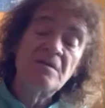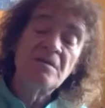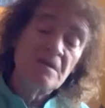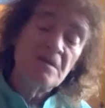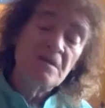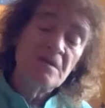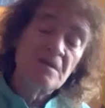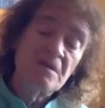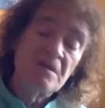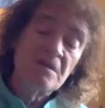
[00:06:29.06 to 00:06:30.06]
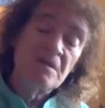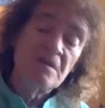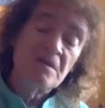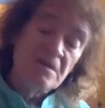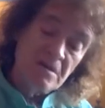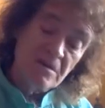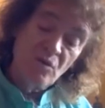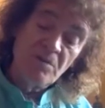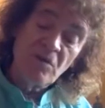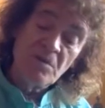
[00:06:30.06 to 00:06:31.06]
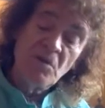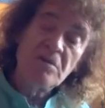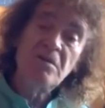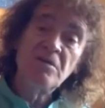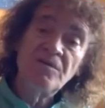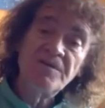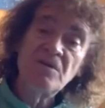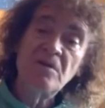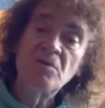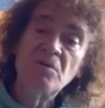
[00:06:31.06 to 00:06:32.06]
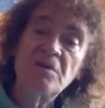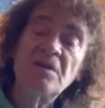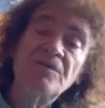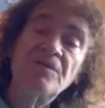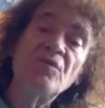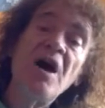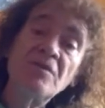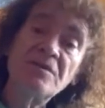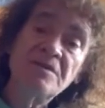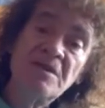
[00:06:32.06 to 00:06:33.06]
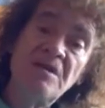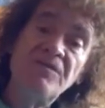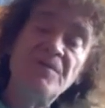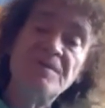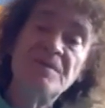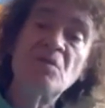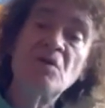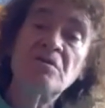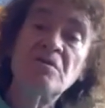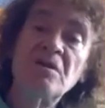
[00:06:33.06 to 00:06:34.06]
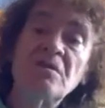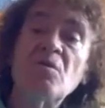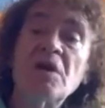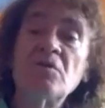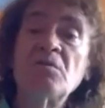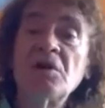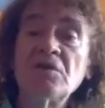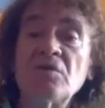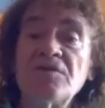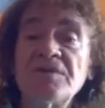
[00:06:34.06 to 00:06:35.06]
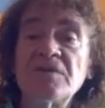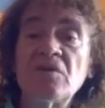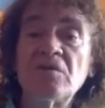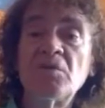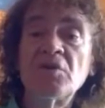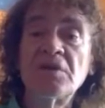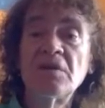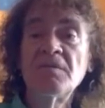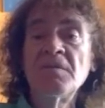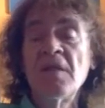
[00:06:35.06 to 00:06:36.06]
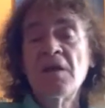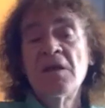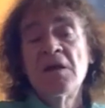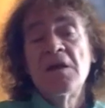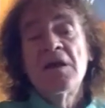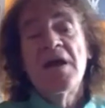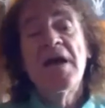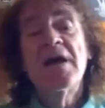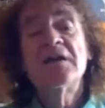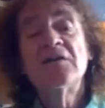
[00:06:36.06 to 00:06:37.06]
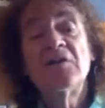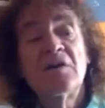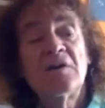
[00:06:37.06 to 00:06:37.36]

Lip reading: you will become immortal in a physical body. If your higher self is immortal, what about your physical body? And